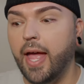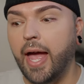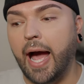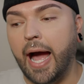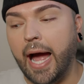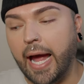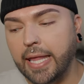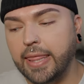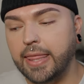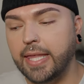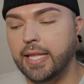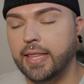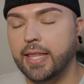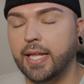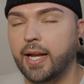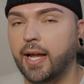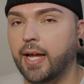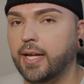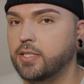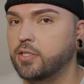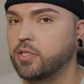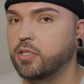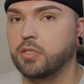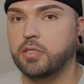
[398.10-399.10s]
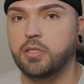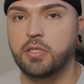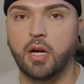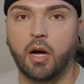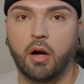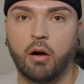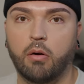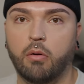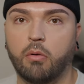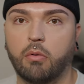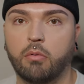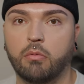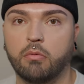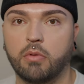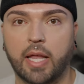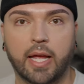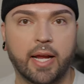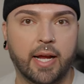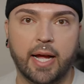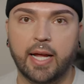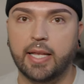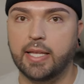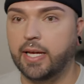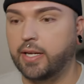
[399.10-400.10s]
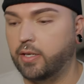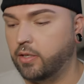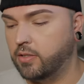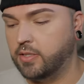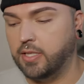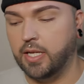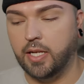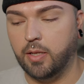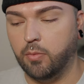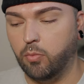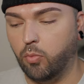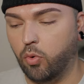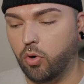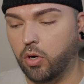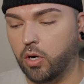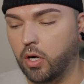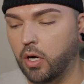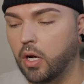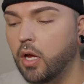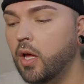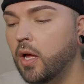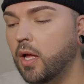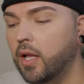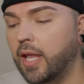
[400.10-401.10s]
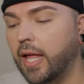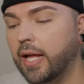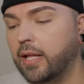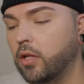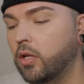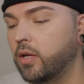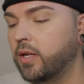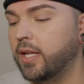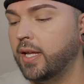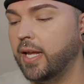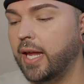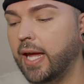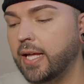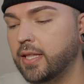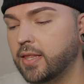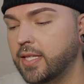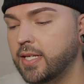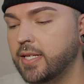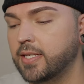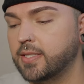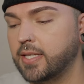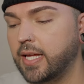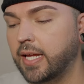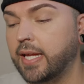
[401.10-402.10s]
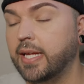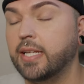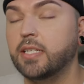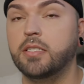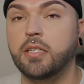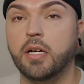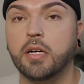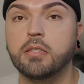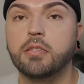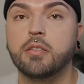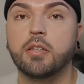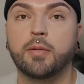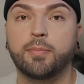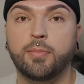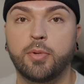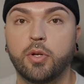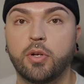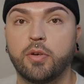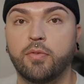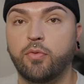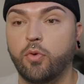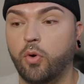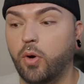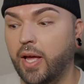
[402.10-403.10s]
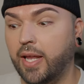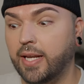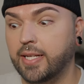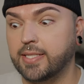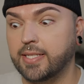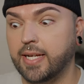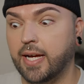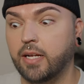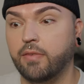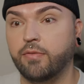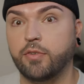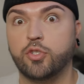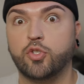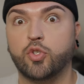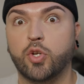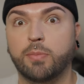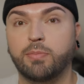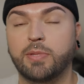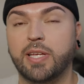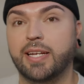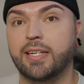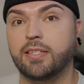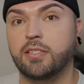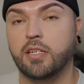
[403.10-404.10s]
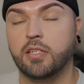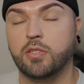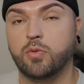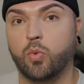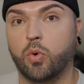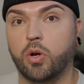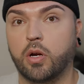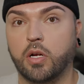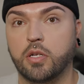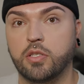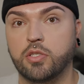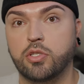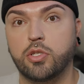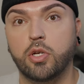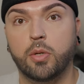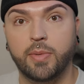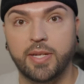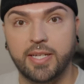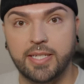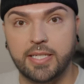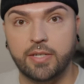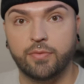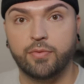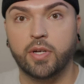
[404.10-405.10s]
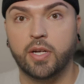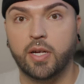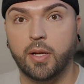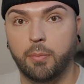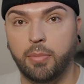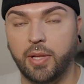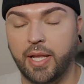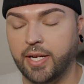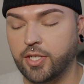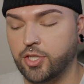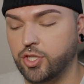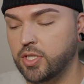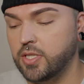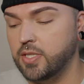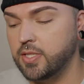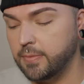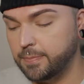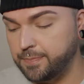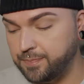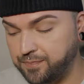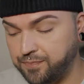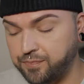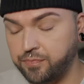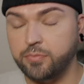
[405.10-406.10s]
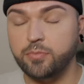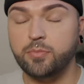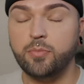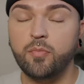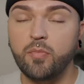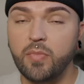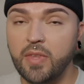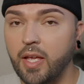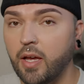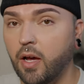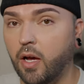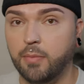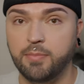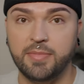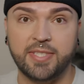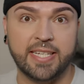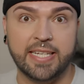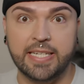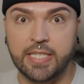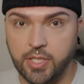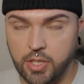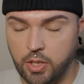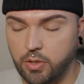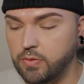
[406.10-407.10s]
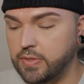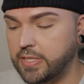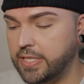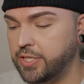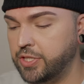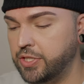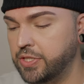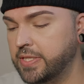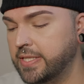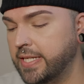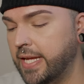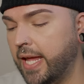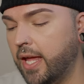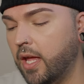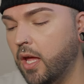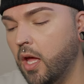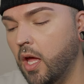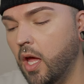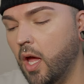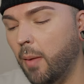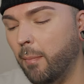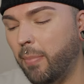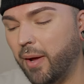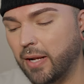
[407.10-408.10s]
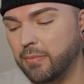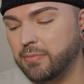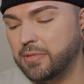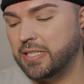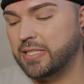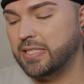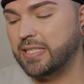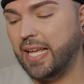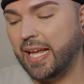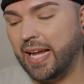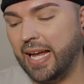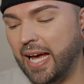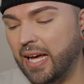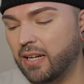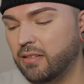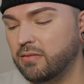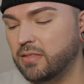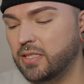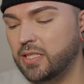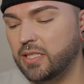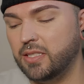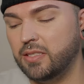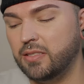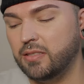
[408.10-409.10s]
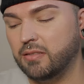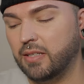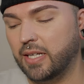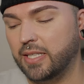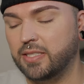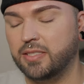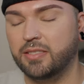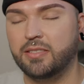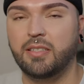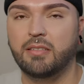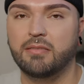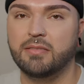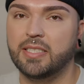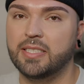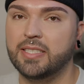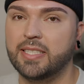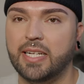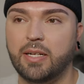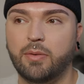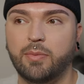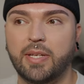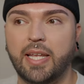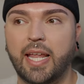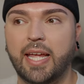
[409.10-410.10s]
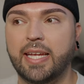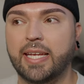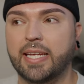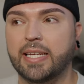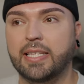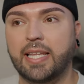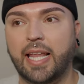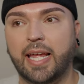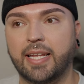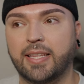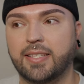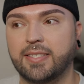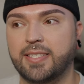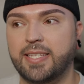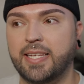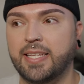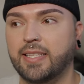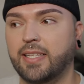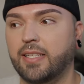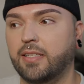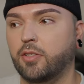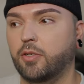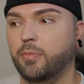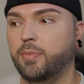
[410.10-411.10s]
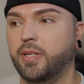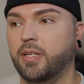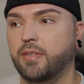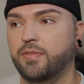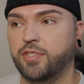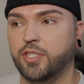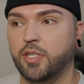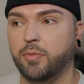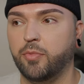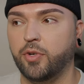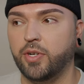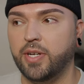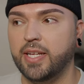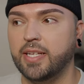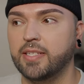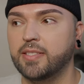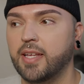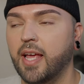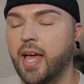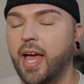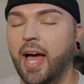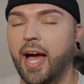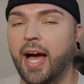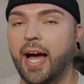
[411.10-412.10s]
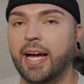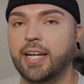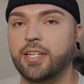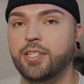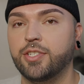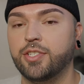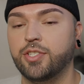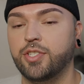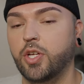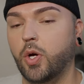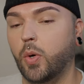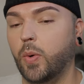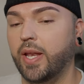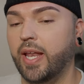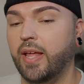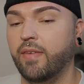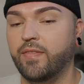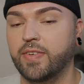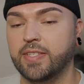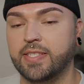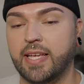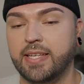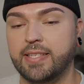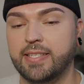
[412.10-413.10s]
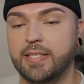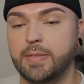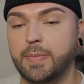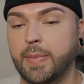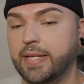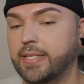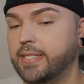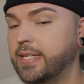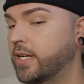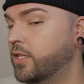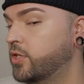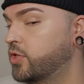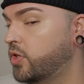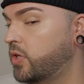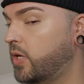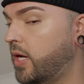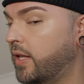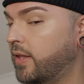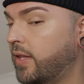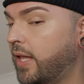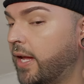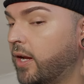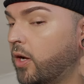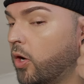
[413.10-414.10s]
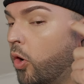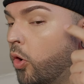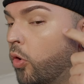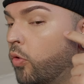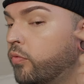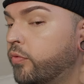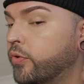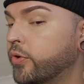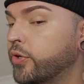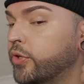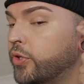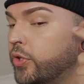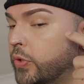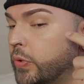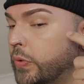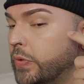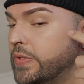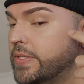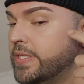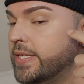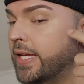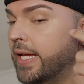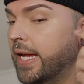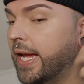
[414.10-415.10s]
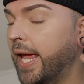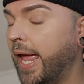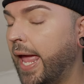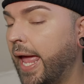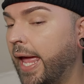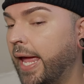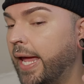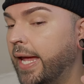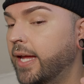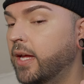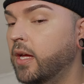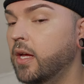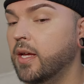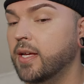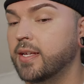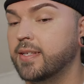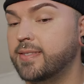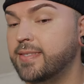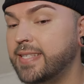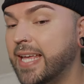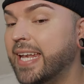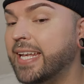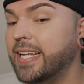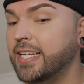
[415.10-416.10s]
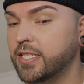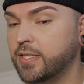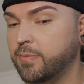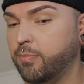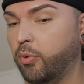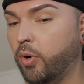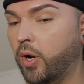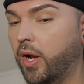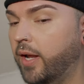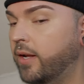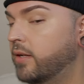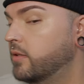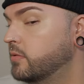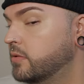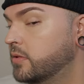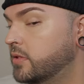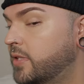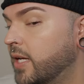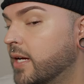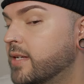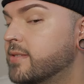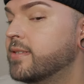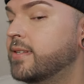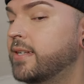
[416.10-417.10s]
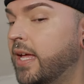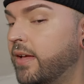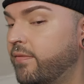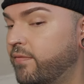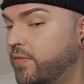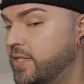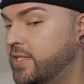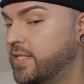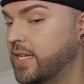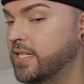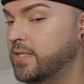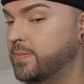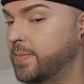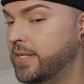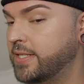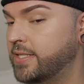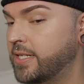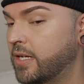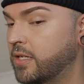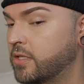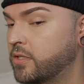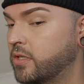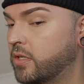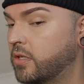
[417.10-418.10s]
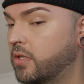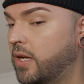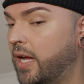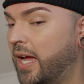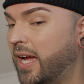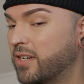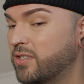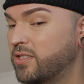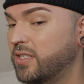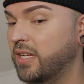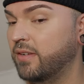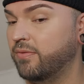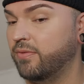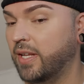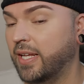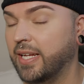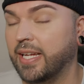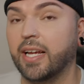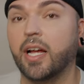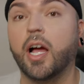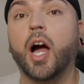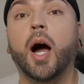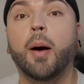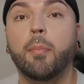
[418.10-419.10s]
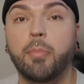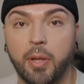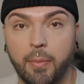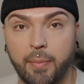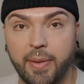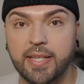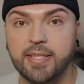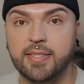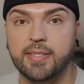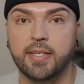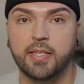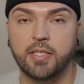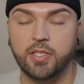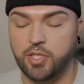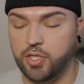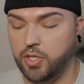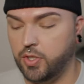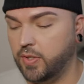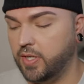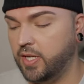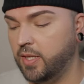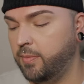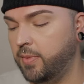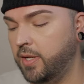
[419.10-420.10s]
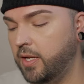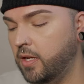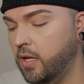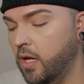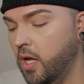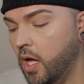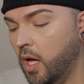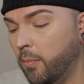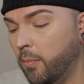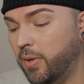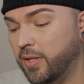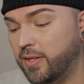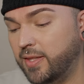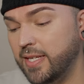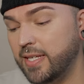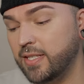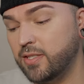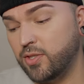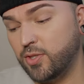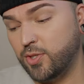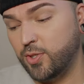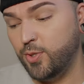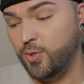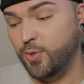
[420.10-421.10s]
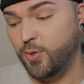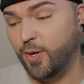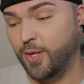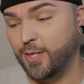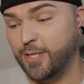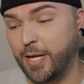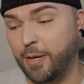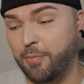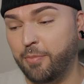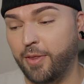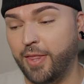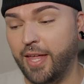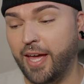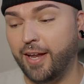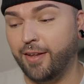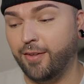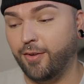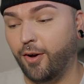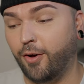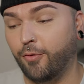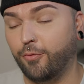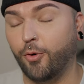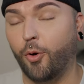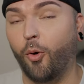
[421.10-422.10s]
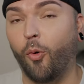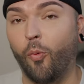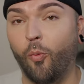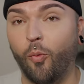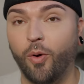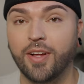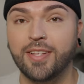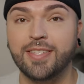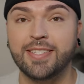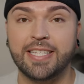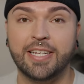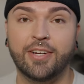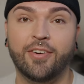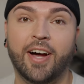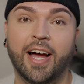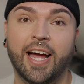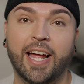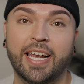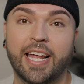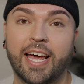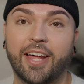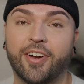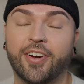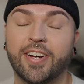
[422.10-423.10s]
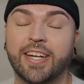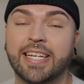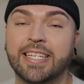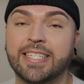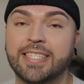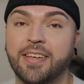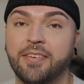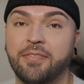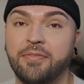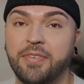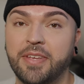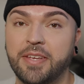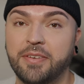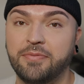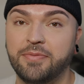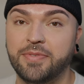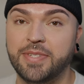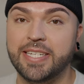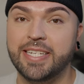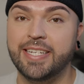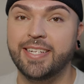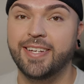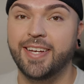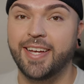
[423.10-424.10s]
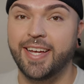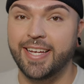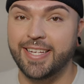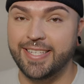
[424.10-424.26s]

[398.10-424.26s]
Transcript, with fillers: I think that I just don't like highlighters anymore. Like looking at this, like it does look beautiful. And it's kind of a trip that it does work on so many many different complexions um, skin tones, I should say. But I'm just like, I don't know. I just don't think that I would like it. Like seeing the little bit of shimmerness, I just know it emphasizes my texture. And like overusing a setting spray doesn't emphasize my texture. Actually, I feel like it complements it. Do you know what I mean? But this too, on top of that, y'all, for one single highlighter is $56.